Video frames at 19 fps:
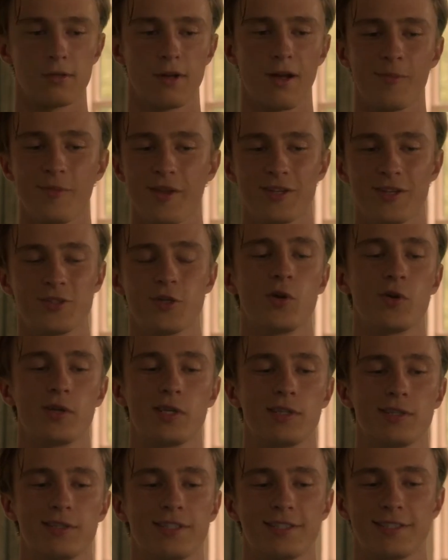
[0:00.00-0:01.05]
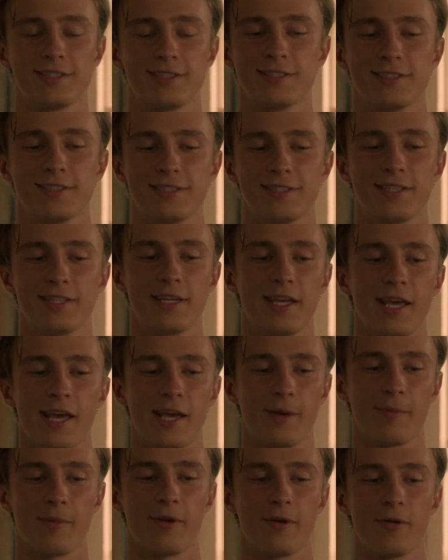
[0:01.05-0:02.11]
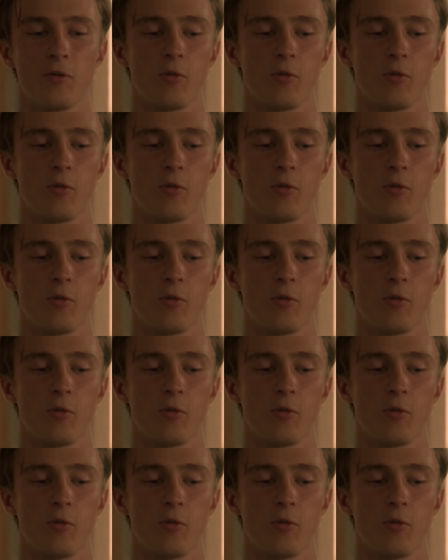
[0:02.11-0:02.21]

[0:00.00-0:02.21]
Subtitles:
I'm not joking. Like, this isn't a game. I